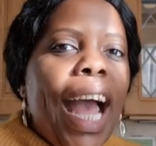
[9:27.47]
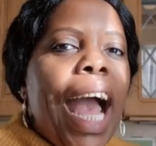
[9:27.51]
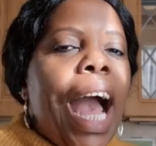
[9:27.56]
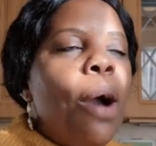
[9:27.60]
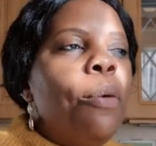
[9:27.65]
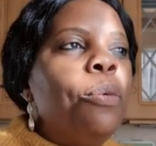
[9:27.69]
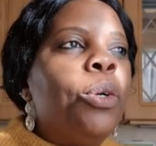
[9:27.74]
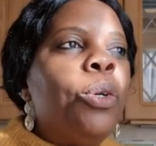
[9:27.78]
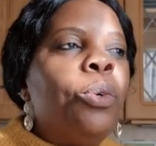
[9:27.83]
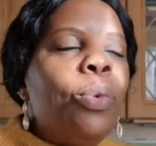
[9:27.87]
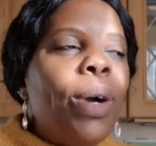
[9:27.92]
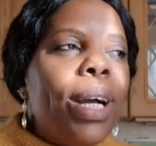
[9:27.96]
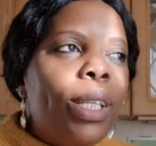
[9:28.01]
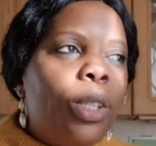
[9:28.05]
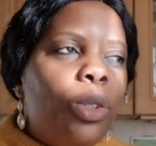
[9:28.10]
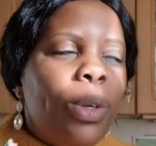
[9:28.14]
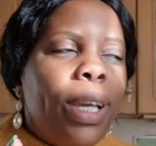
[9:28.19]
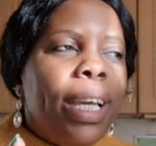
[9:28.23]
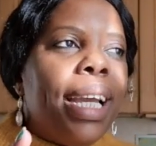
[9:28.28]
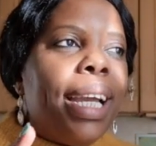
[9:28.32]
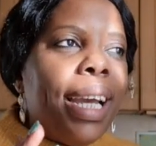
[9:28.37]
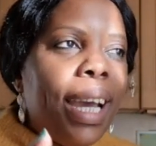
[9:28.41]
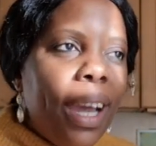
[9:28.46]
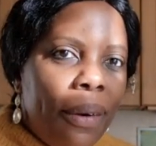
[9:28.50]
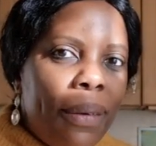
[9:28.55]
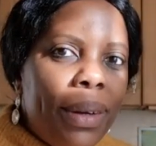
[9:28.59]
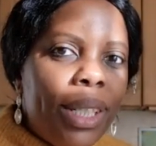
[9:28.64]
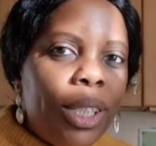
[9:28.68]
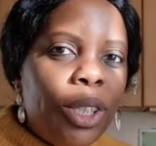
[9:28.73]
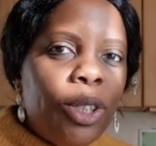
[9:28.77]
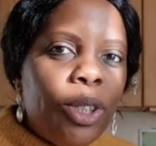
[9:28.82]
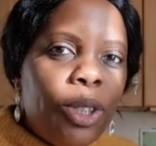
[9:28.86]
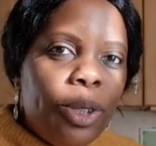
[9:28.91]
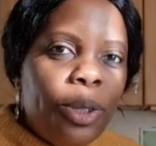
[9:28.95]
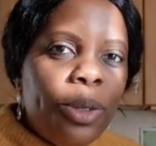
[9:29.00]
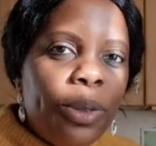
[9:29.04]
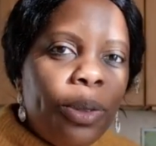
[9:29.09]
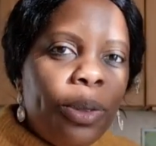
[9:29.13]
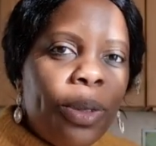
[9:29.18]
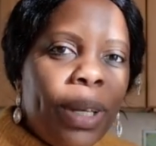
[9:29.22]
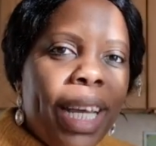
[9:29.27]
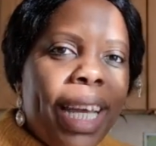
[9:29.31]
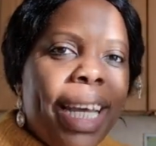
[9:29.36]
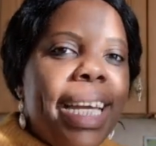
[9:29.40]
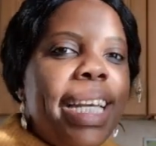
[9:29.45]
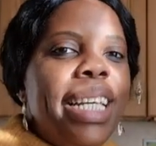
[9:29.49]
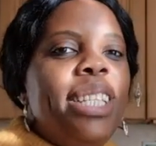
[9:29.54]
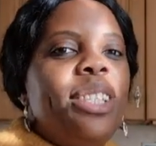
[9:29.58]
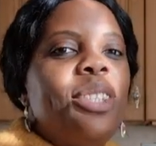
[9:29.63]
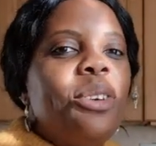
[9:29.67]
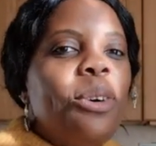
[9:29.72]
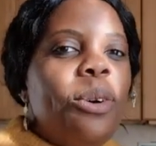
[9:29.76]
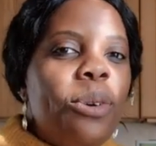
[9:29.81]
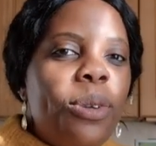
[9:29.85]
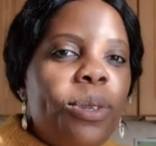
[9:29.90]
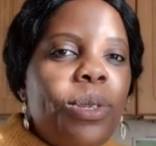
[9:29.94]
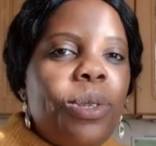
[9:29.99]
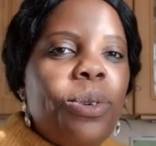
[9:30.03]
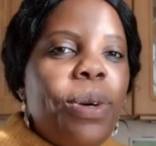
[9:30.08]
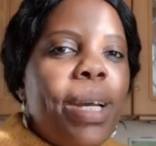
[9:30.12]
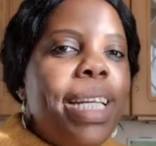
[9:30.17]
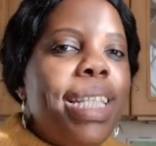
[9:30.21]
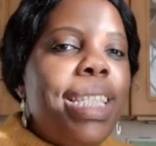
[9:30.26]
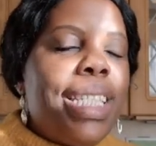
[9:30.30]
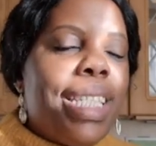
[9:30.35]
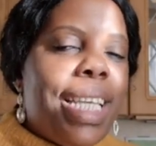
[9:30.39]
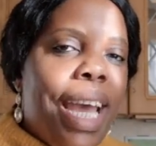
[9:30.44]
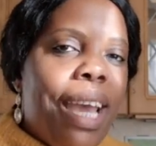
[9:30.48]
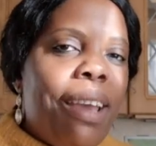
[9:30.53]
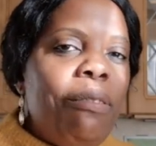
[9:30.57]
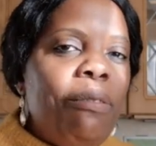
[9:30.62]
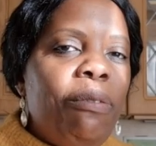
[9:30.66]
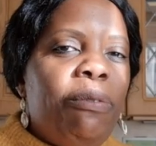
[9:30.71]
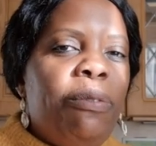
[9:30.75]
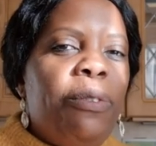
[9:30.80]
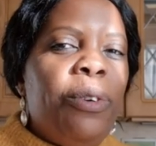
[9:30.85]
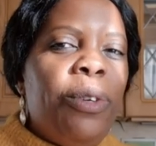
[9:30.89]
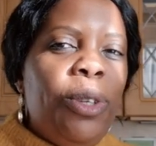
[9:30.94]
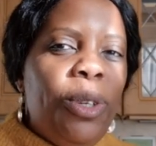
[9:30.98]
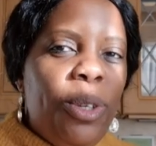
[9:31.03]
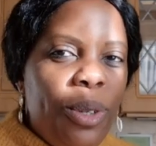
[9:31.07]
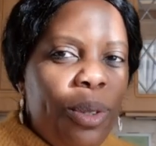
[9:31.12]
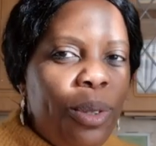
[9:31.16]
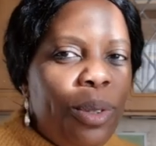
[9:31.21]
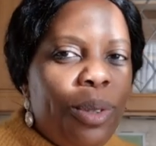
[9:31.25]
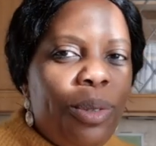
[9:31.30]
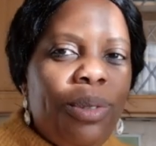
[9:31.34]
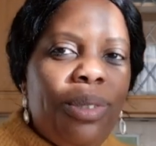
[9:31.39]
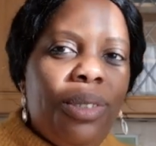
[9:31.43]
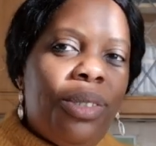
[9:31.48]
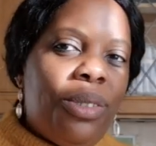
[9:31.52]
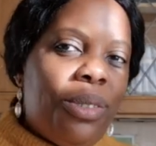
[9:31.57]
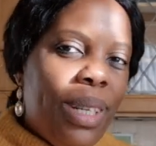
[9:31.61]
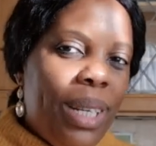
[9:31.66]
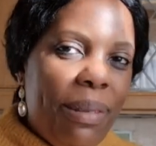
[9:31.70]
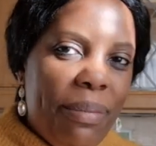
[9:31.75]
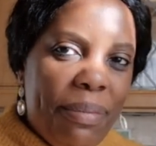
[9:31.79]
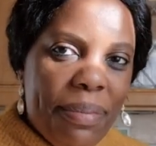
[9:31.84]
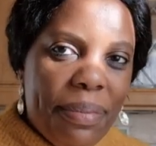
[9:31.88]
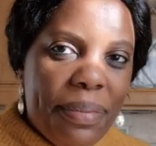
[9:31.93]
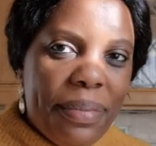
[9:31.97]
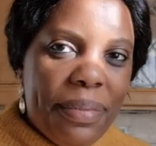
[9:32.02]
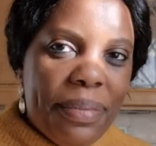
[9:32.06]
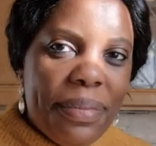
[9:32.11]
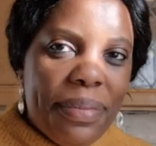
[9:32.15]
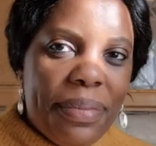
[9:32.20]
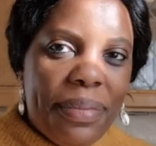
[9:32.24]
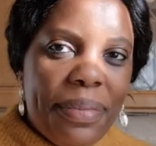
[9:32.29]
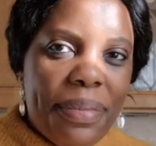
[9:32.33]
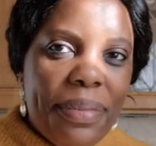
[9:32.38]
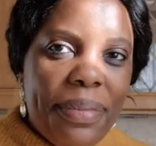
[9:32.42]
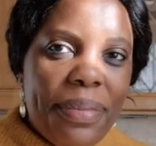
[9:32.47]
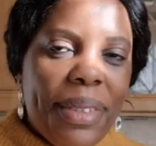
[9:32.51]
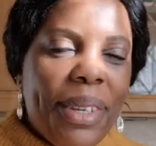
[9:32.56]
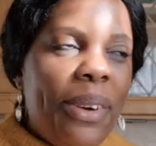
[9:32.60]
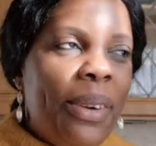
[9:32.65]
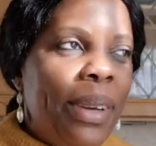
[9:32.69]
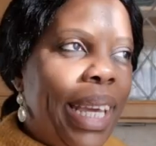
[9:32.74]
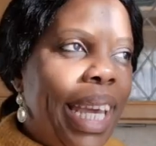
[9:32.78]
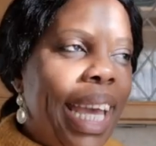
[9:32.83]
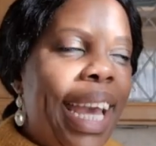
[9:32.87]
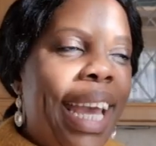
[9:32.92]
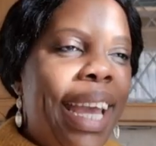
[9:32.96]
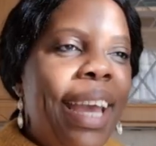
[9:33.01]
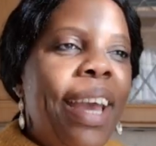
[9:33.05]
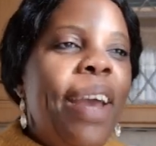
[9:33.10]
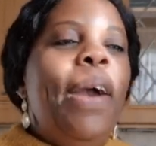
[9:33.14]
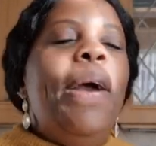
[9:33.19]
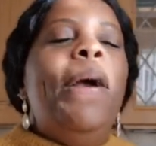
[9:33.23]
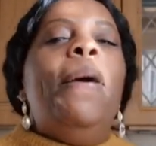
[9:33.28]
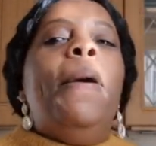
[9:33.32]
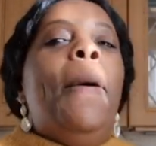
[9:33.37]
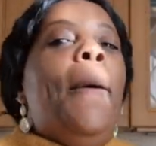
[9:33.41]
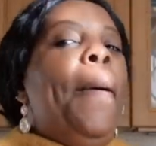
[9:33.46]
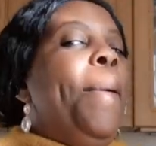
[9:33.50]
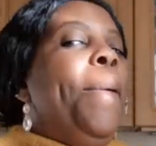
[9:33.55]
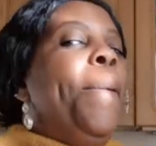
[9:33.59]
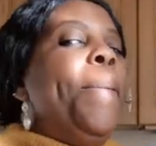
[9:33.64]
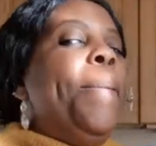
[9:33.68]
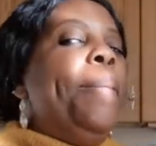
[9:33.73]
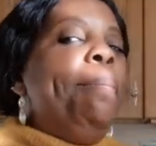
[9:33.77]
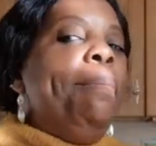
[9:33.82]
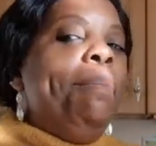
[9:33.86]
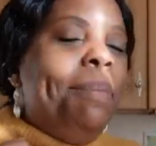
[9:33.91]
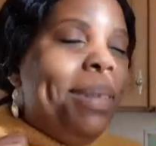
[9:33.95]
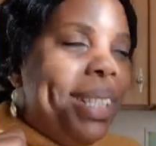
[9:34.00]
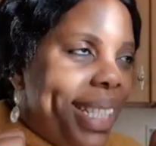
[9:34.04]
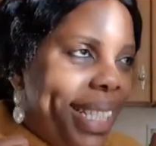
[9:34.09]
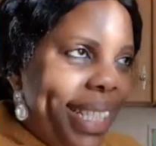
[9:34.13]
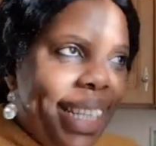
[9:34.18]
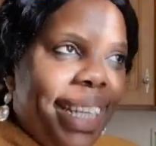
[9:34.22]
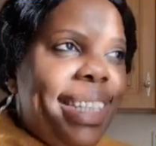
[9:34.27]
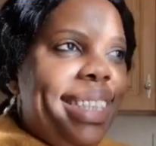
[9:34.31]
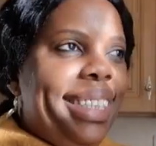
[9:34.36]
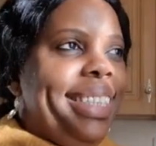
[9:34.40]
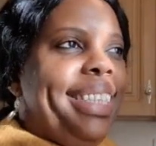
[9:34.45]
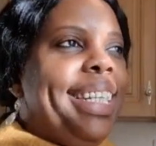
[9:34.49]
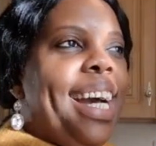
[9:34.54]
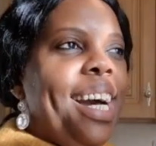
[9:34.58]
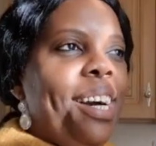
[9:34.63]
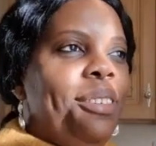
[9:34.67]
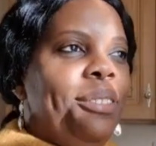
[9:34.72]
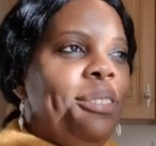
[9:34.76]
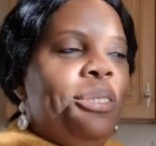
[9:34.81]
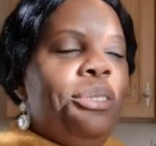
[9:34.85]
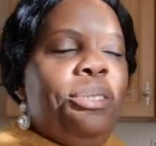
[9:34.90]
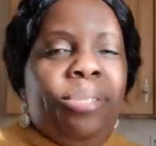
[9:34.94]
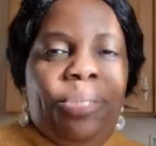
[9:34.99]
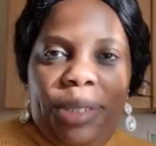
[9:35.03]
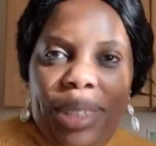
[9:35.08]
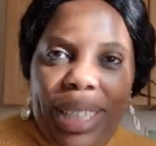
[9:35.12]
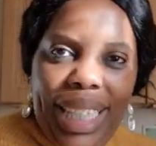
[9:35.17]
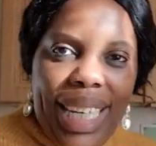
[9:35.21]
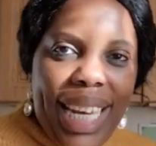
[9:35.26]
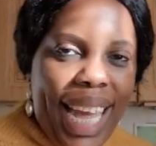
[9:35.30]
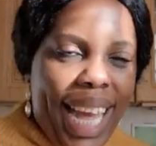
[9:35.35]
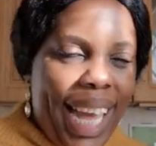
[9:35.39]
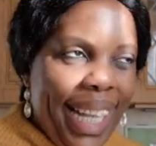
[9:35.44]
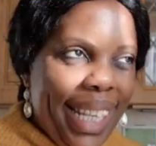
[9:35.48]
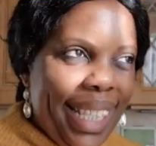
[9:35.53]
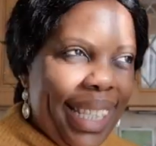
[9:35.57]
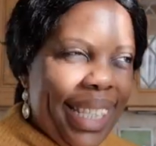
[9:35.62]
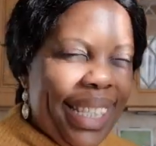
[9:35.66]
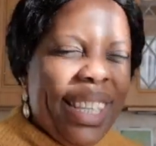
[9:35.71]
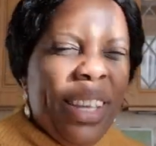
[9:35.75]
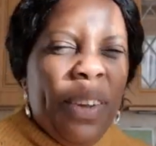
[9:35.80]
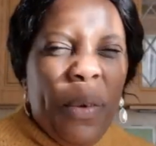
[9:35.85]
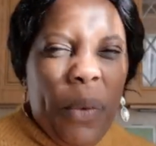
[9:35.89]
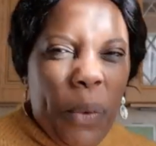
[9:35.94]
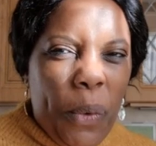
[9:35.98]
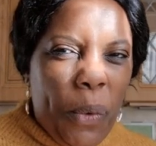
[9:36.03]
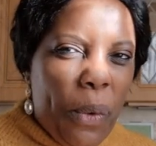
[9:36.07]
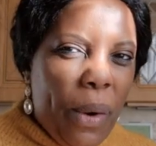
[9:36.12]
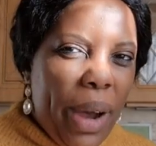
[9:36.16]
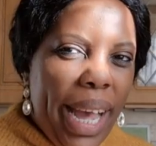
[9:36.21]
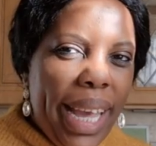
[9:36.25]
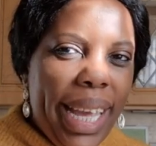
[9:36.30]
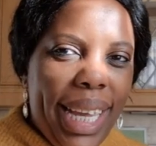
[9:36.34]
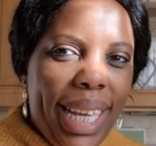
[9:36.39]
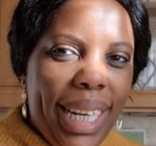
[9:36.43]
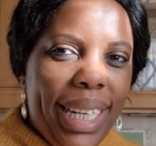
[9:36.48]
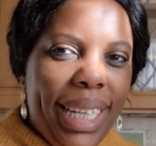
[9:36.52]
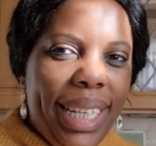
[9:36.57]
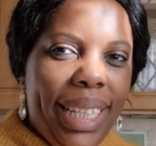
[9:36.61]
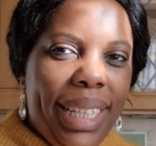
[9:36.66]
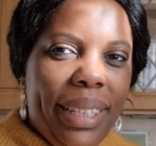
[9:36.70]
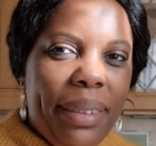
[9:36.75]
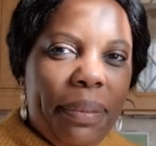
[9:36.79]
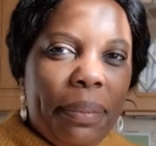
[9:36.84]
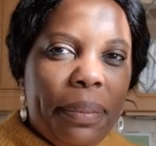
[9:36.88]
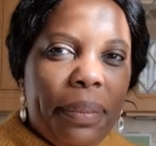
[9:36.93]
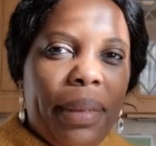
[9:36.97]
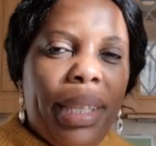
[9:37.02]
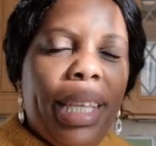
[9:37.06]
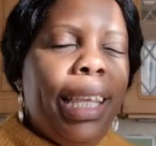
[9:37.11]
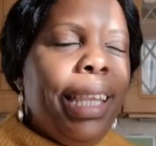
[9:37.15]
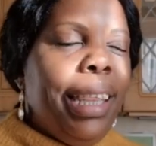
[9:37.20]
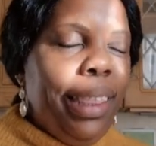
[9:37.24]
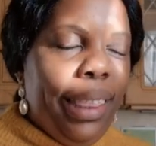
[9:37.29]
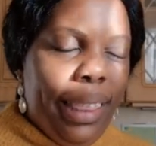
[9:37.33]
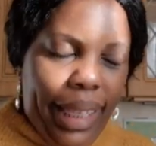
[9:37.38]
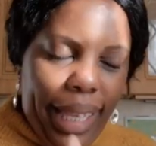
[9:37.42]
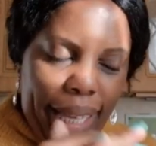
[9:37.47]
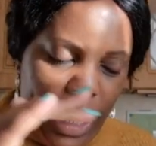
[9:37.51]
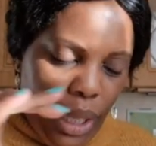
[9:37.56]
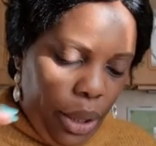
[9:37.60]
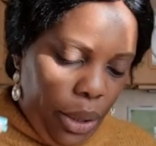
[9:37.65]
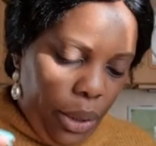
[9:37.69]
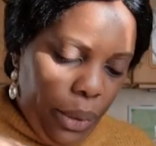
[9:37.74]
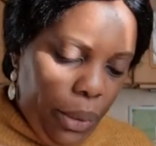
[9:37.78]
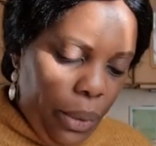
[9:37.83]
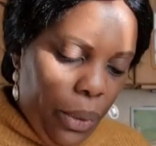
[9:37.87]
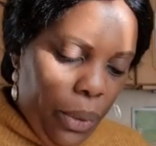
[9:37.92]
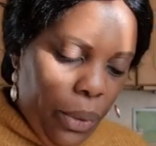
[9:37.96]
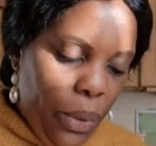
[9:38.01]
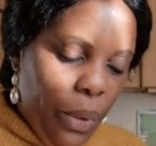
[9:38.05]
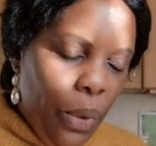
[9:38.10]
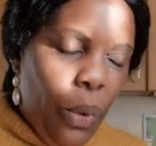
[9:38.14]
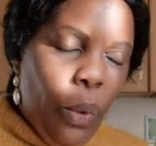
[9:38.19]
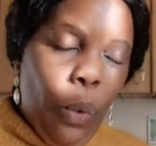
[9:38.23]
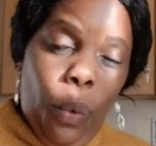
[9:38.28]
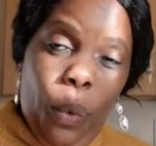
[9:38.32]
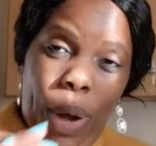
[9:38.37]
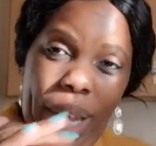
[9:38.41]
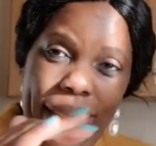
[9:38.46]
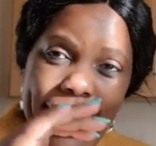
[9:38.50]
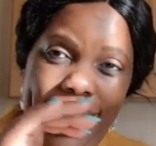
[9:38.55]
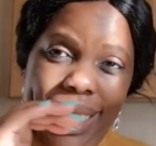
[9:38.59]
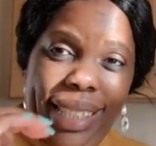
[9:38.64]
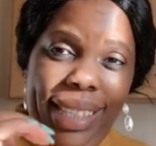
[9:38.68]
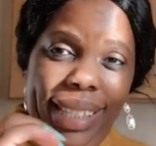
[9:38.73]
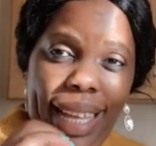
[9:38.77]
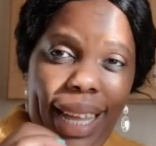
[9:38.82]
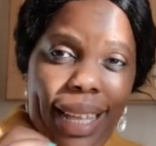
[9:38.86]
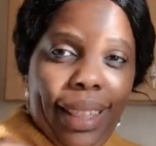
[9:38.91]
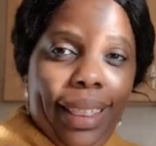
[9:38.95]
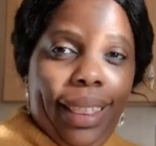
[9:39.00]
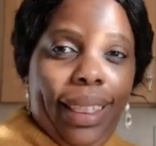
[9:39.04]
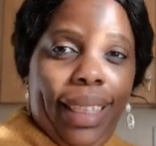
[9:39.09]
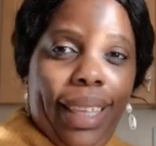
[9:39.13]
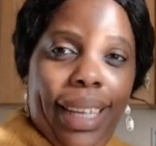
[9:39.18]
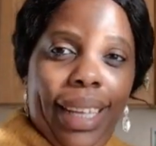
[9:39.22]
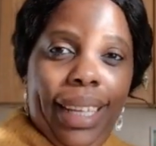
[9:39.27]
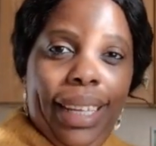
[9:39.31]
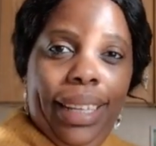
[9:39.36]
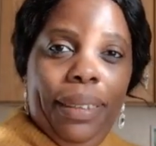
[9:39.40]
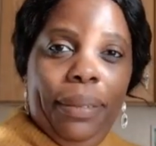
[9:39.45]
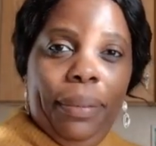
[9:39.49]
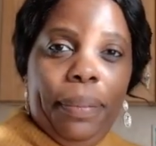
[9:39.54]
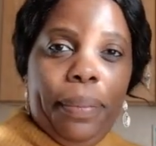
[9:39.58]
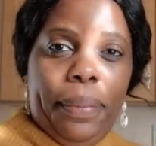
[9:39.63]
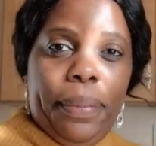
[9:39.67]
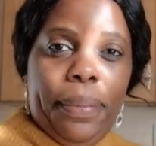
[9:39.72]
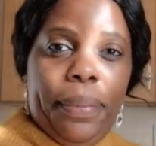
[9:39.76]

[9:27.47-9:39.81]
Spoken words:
I would want to encourage you, it's also a time for you to dream, okay? Sit down, relax quietly, think through, what is that thing